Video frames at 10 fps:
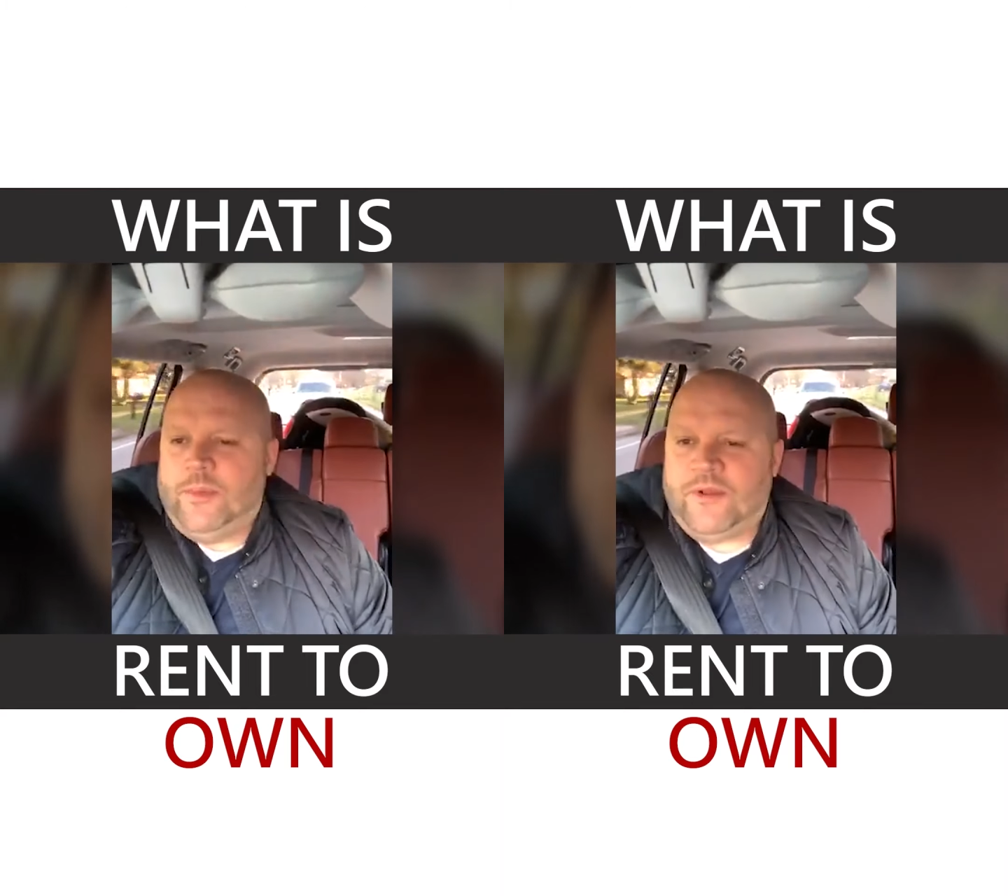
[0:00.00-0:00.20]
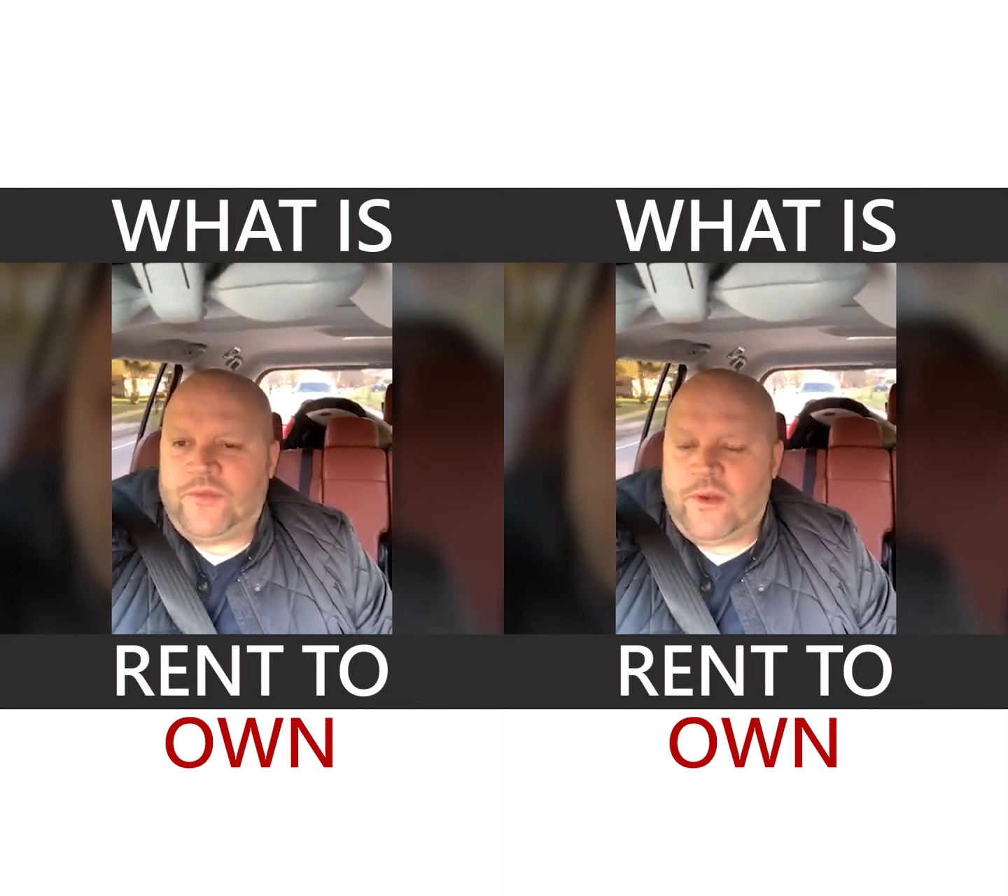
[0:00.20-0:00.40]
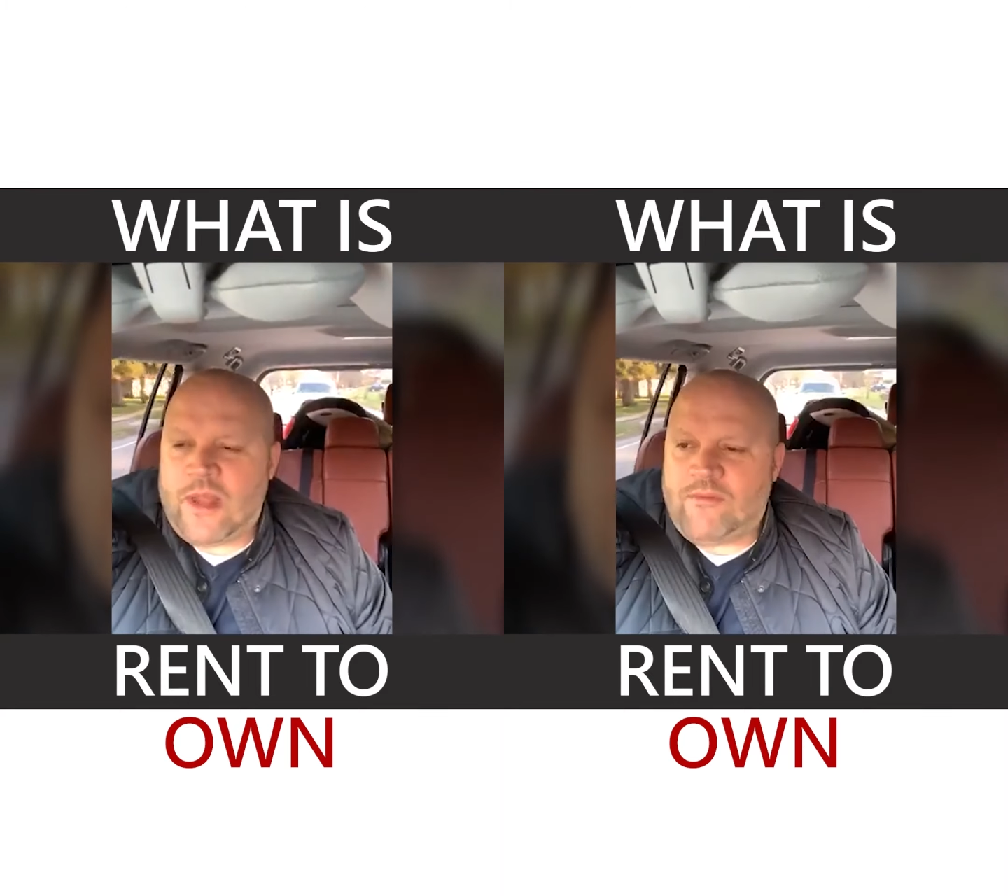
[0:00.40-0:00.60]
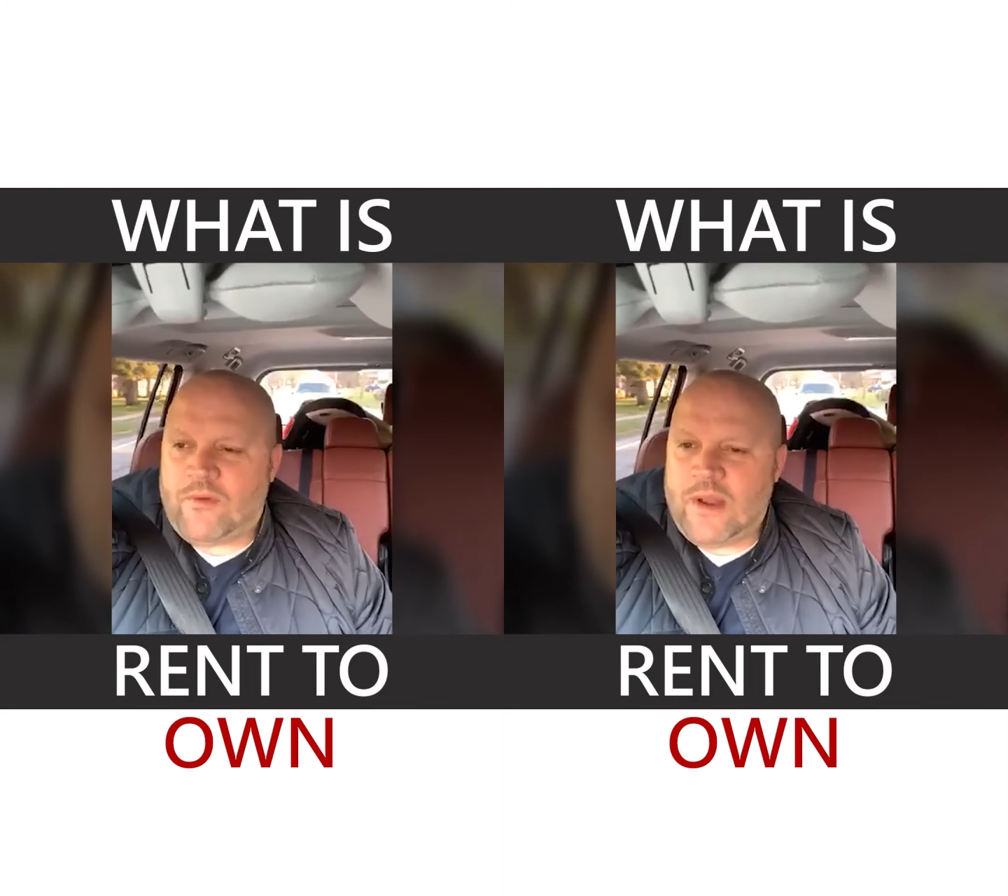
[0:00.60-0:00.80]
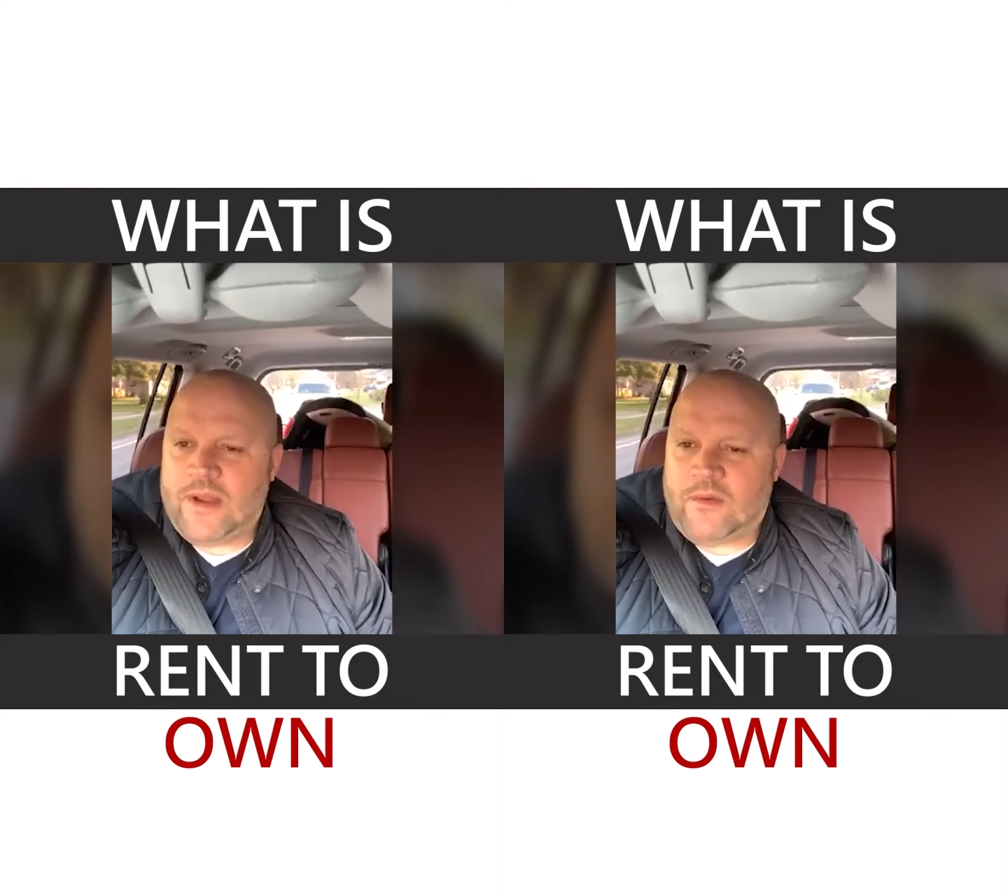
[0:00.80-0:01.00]
but if you don't have a
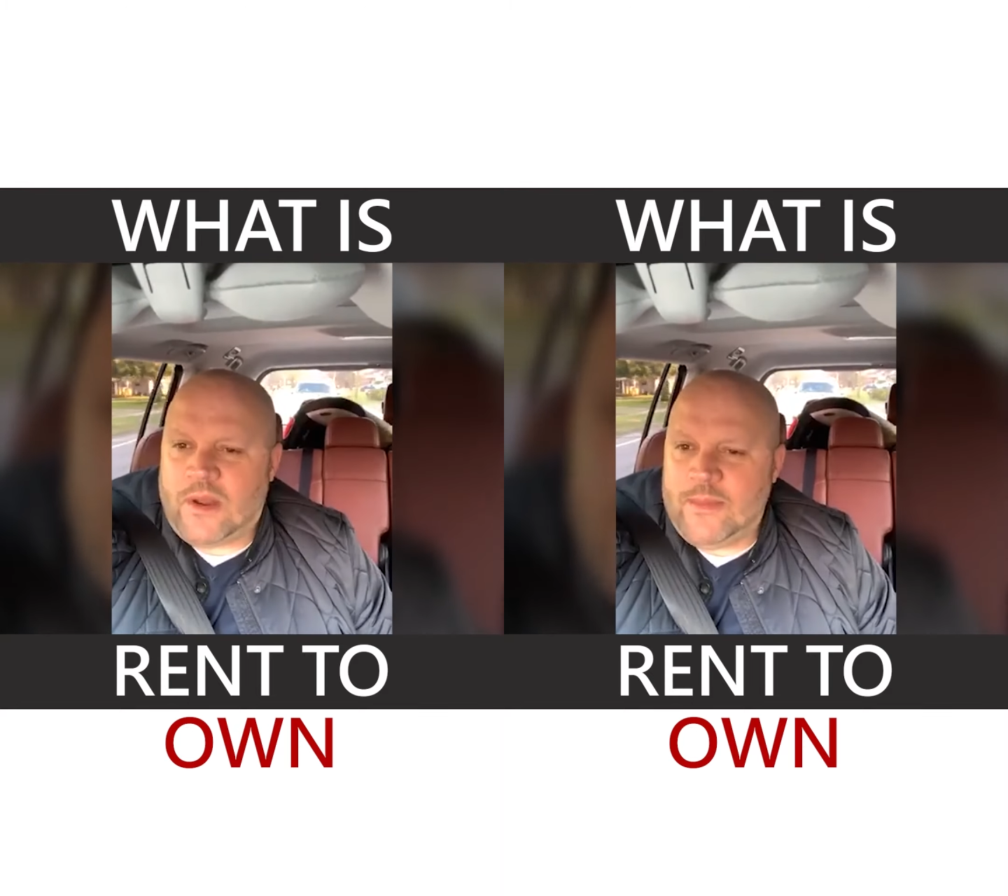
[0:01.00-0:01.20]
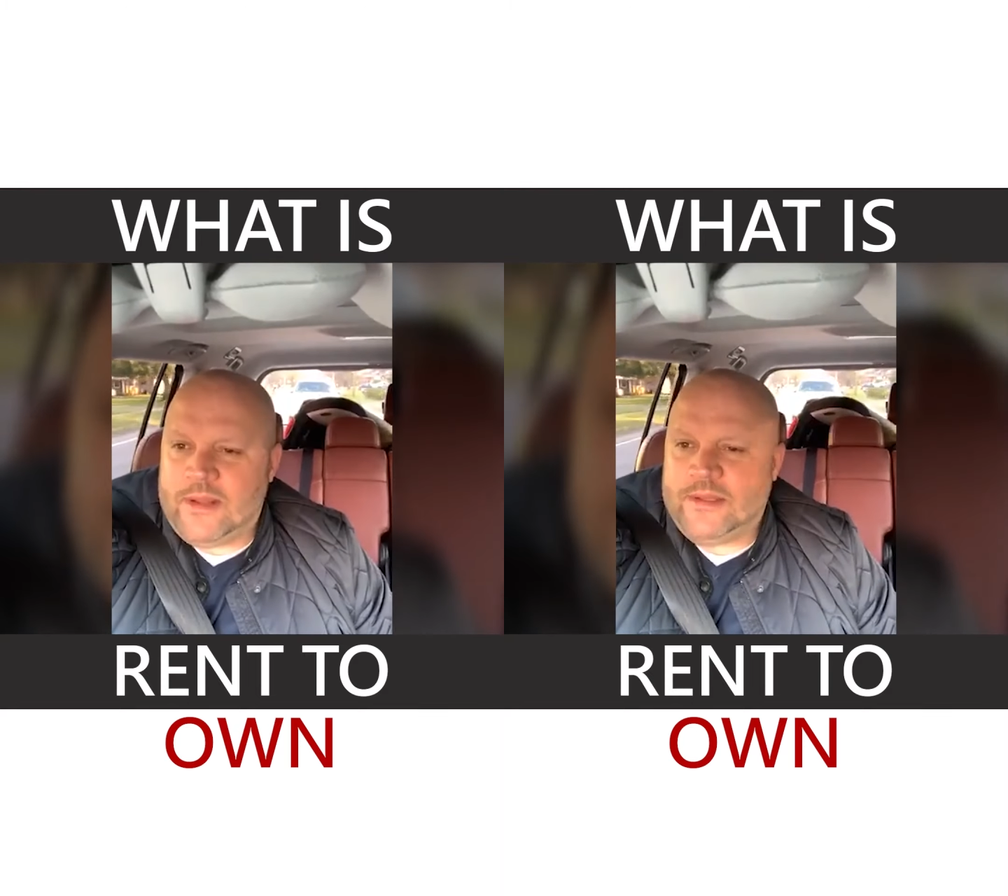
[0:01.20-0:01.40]
written agreement,